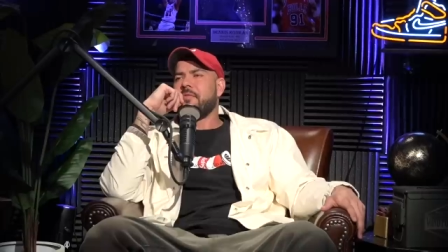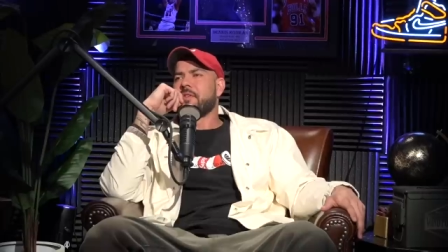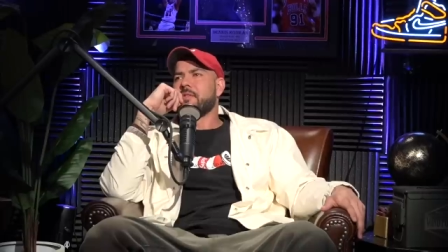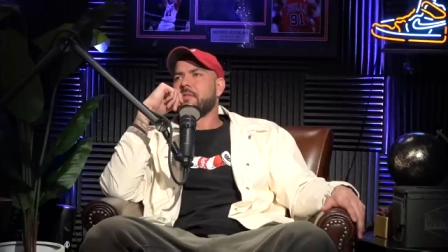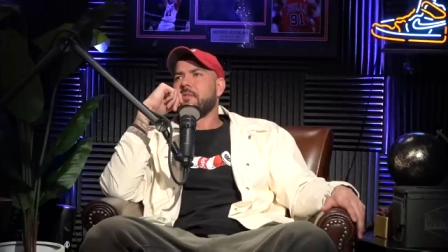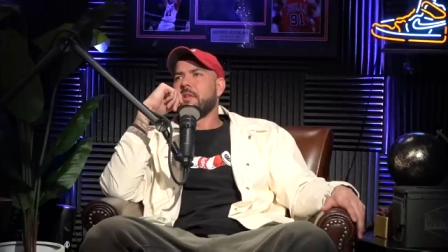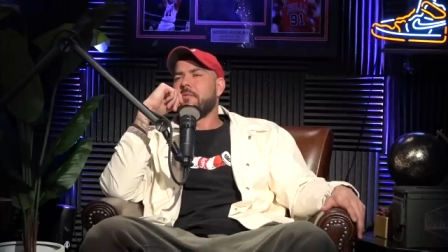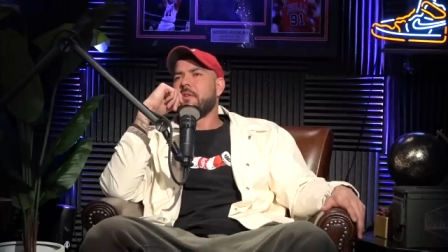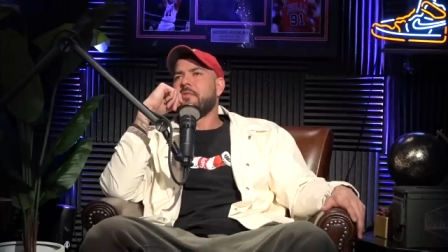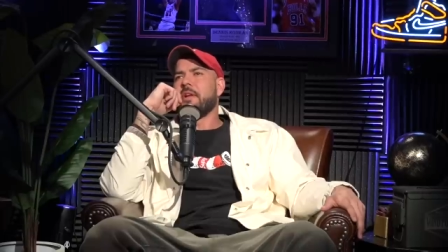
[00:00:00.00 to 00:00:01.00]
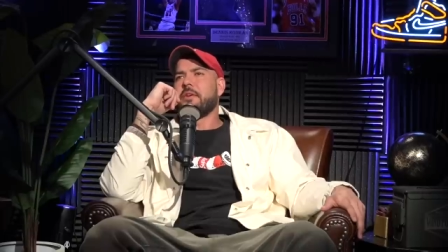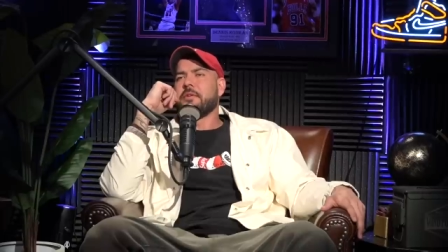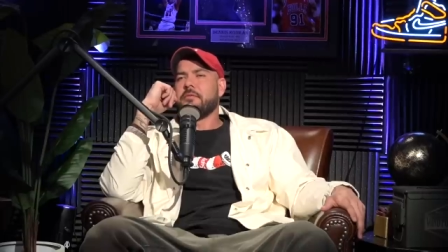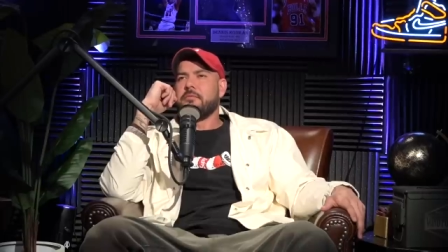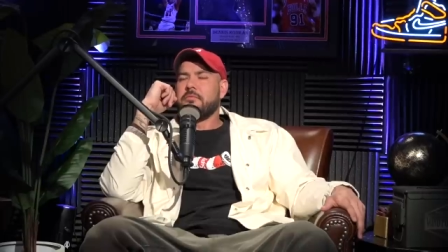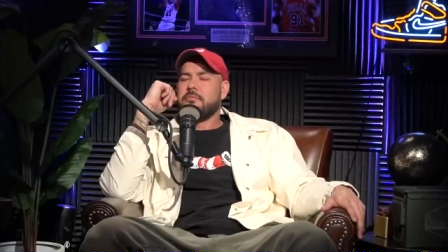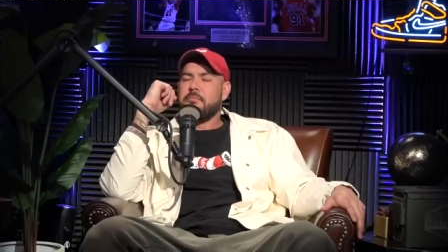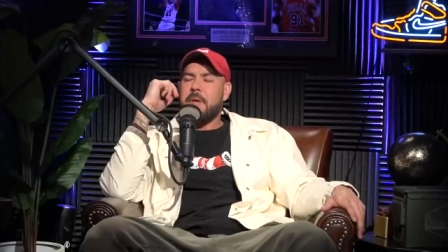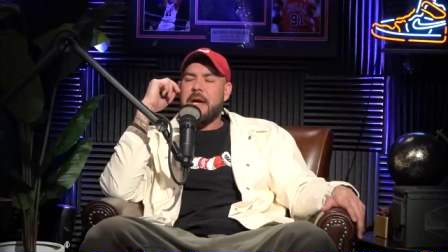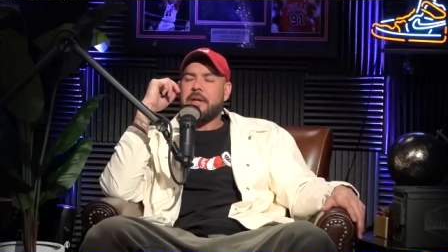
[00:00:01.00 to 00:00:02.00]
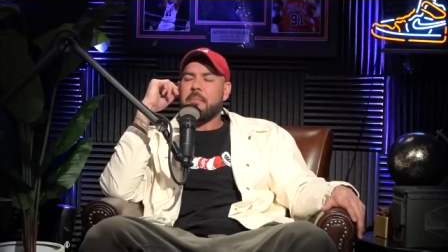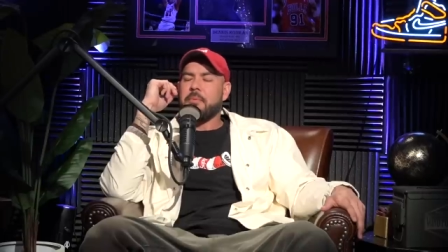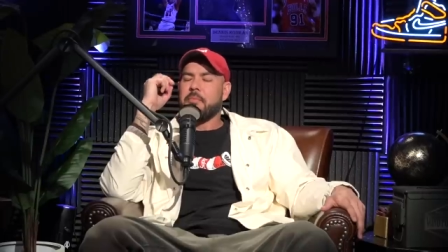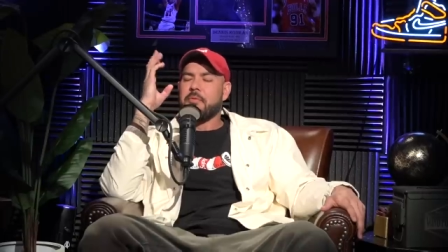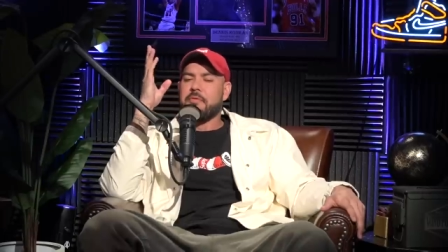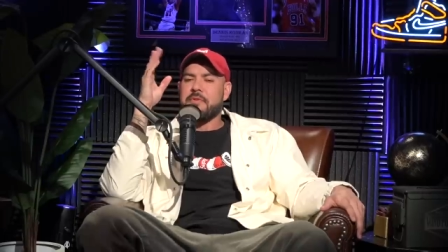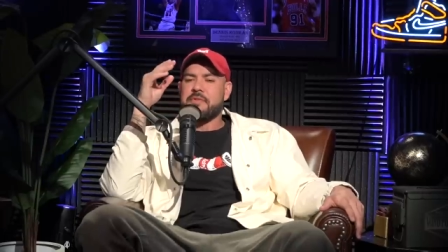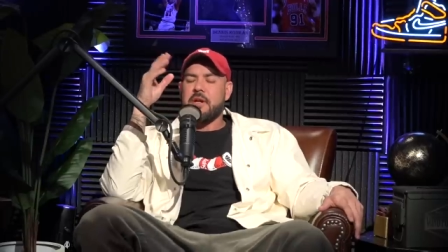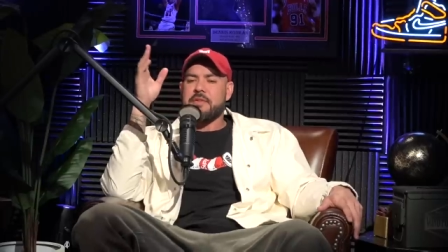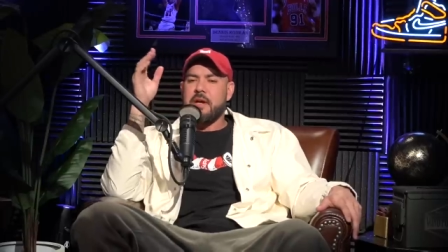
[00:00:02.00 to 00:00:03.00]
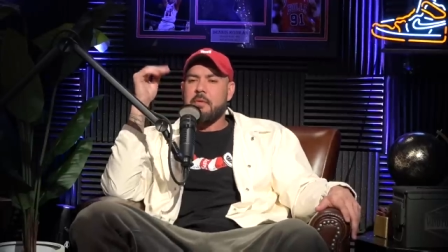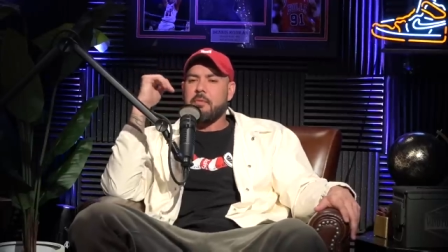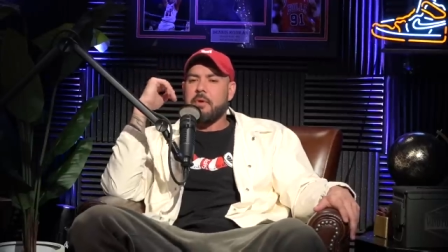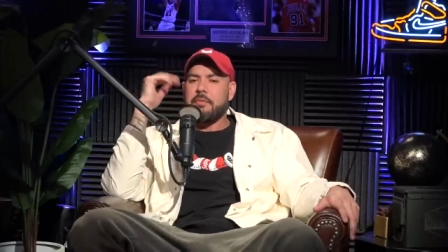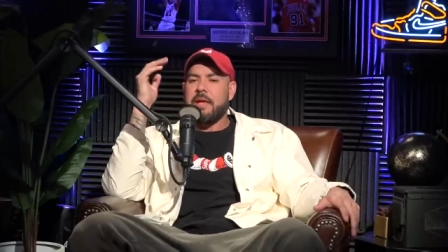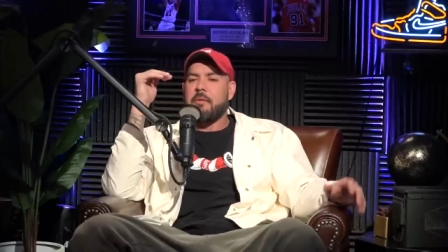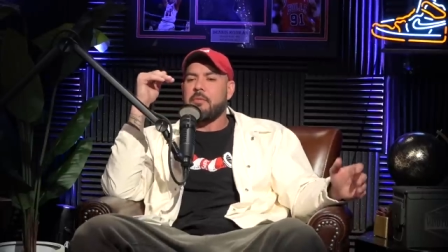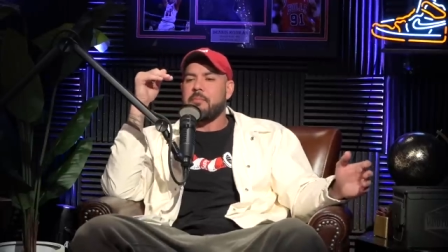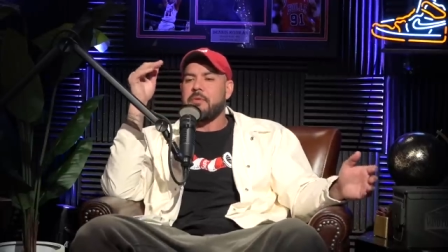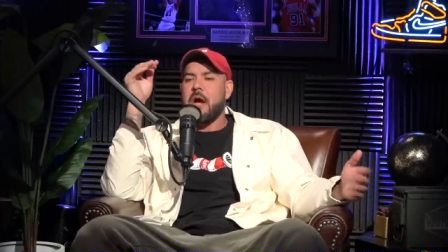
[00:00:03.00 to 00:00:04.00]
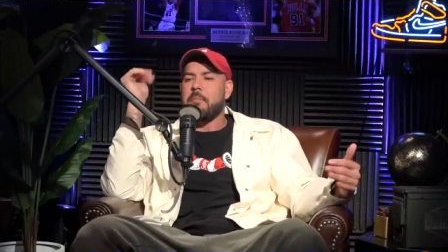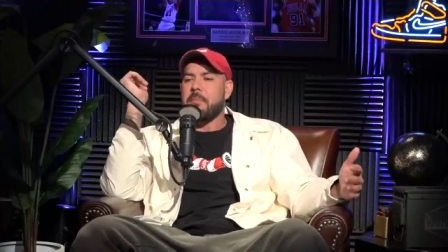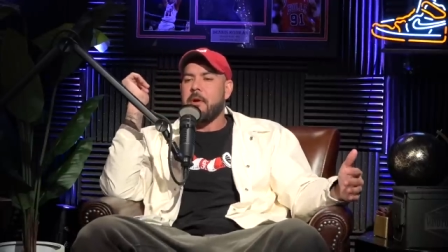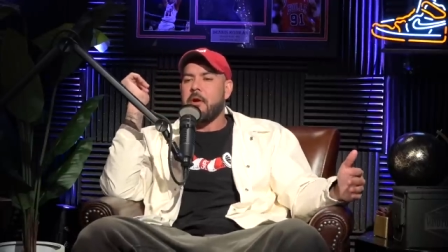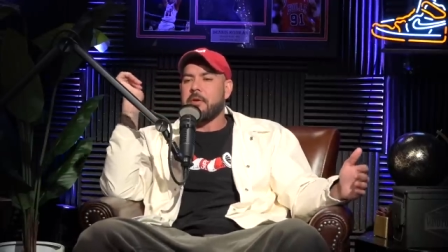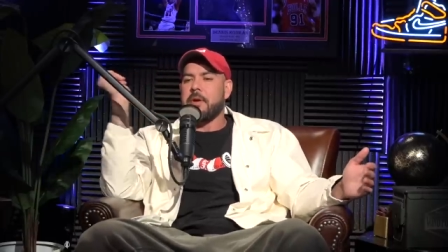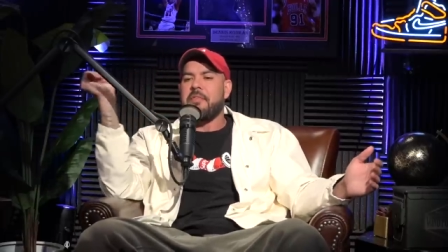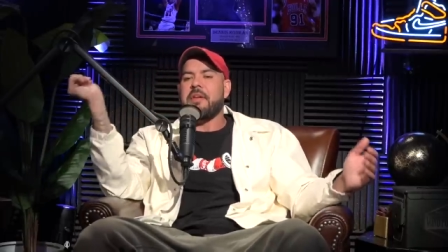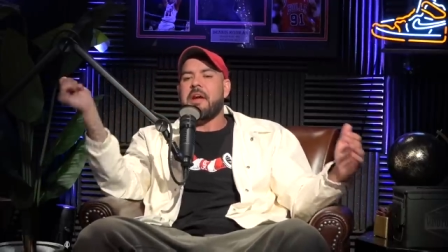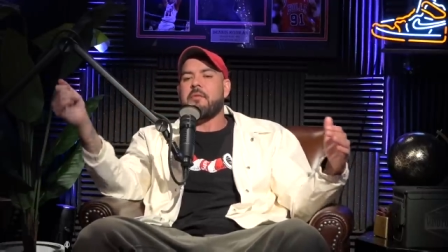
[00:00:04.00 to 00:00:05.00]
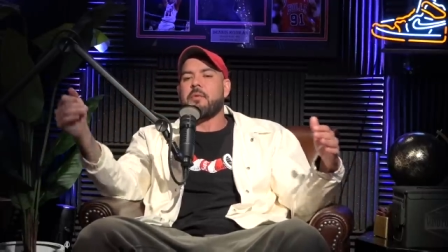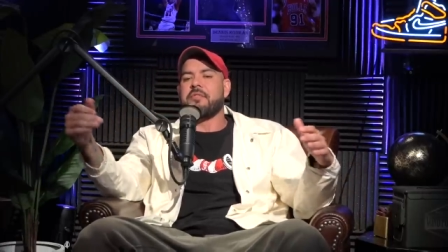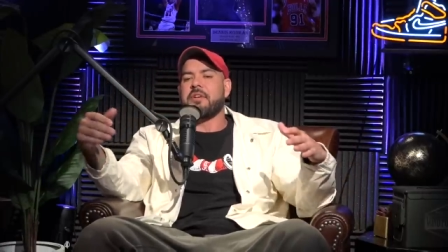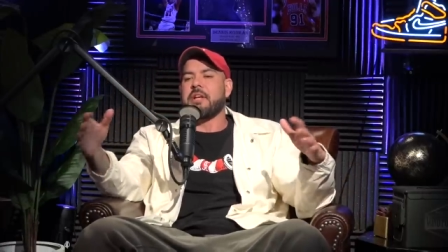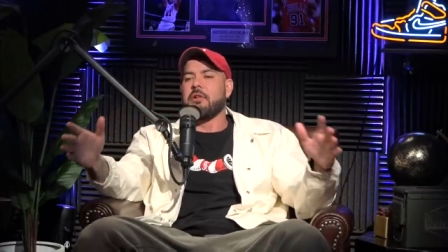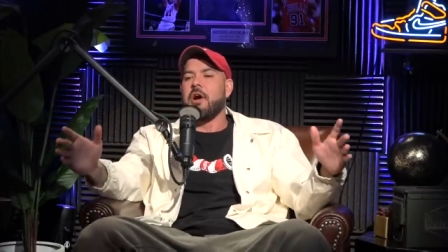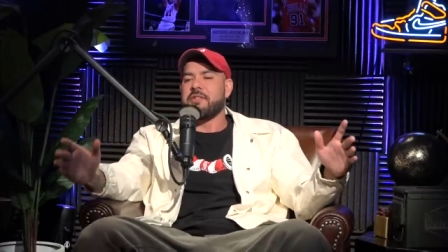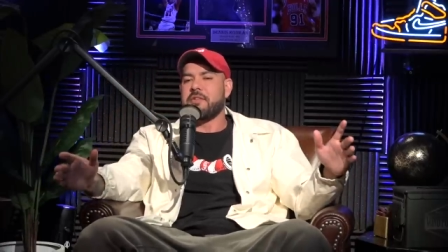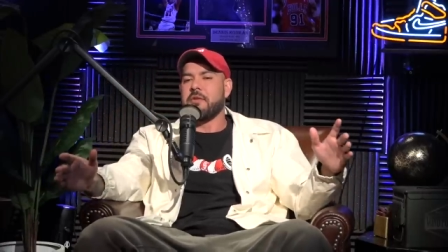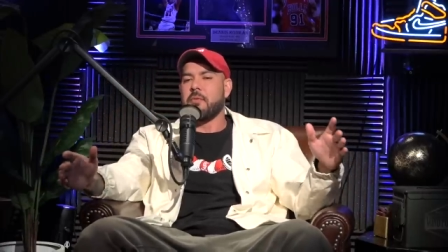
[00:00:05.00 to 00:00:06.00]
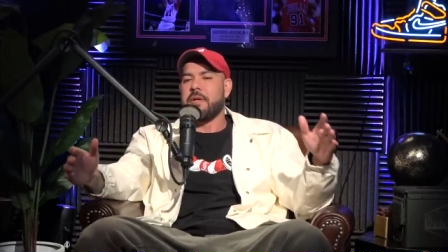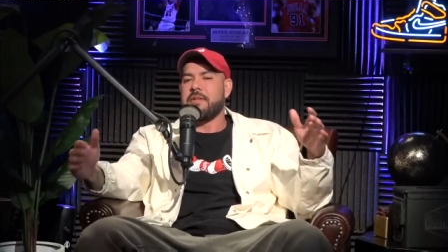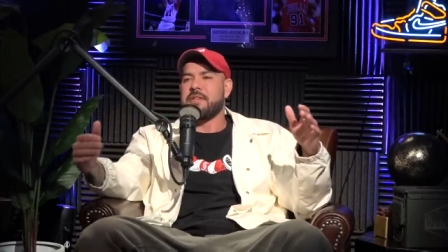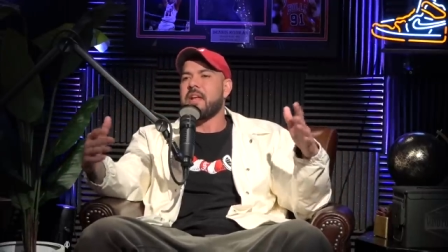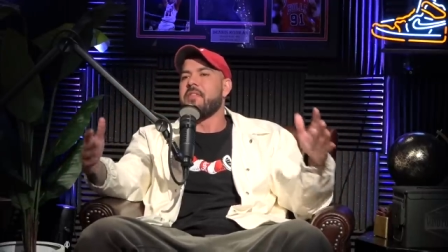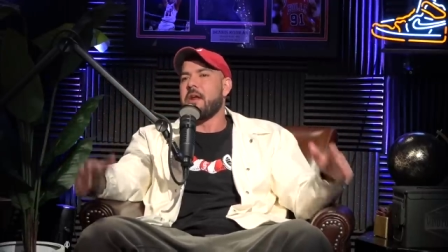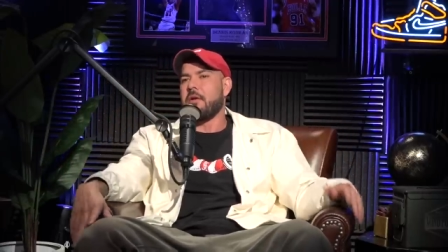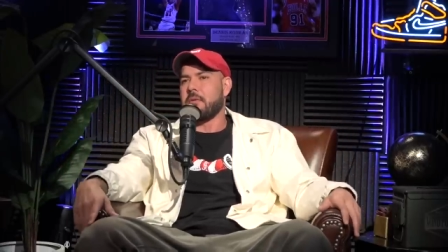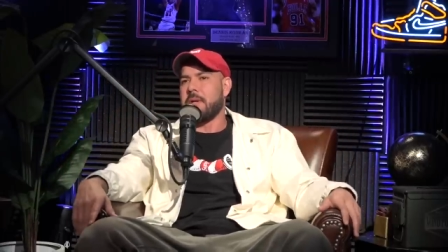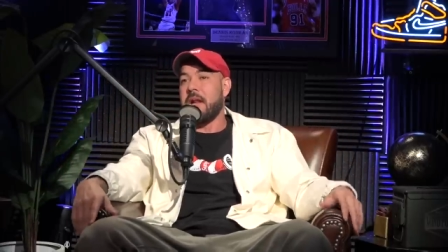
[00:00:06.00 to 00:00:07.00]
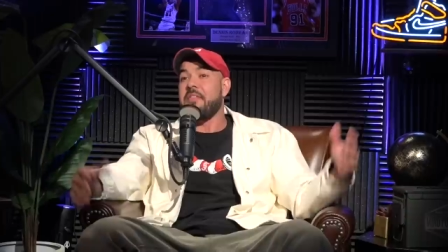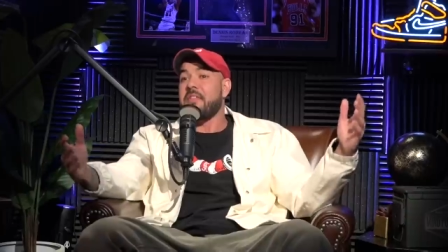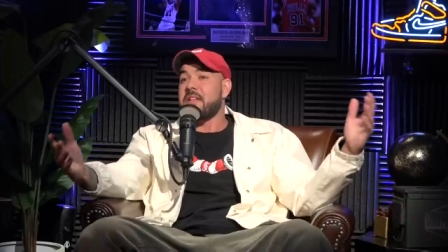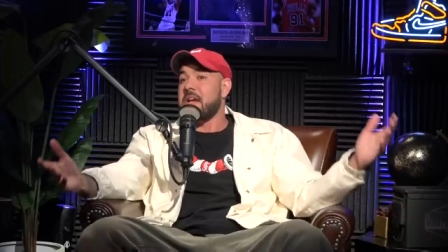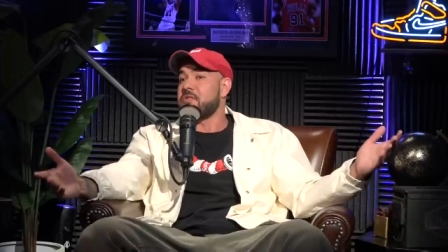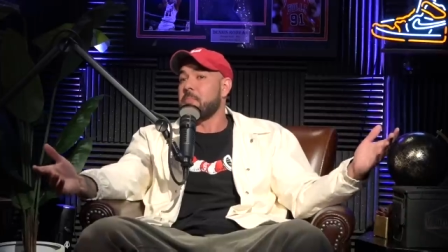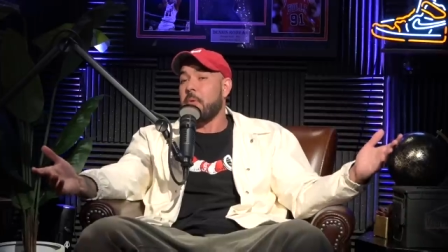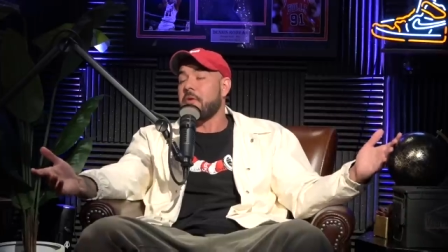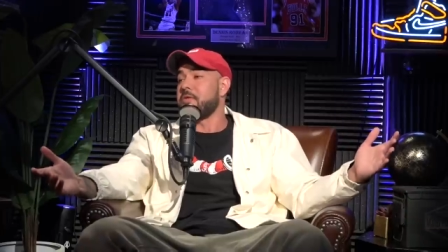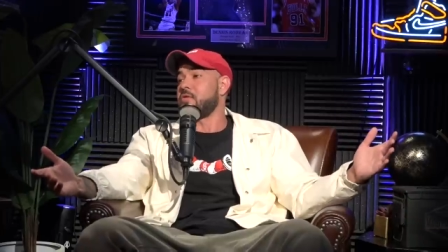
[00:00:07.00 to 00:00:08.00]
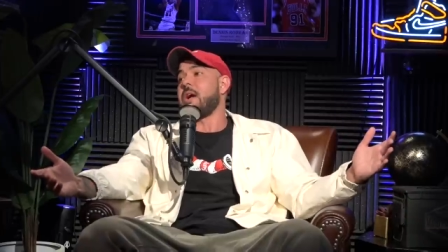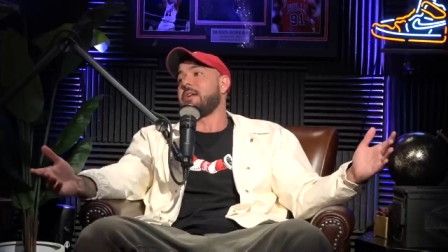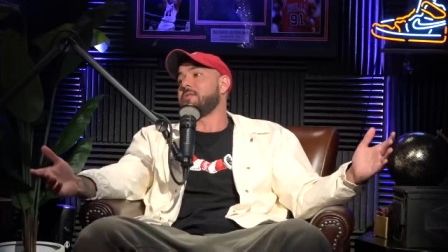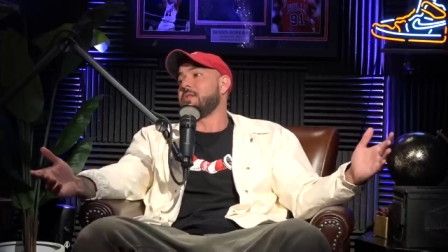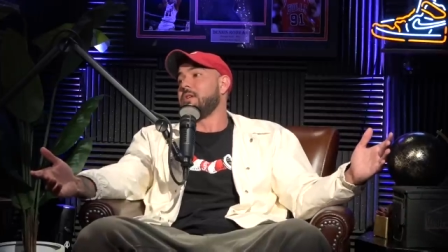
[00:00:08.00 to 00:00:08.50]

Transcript: this even if they could back up and prove the science, I w that would not be my argument. I think everyone's going to get lost in the weeds in that argument. And I think that's actually part of the strategy.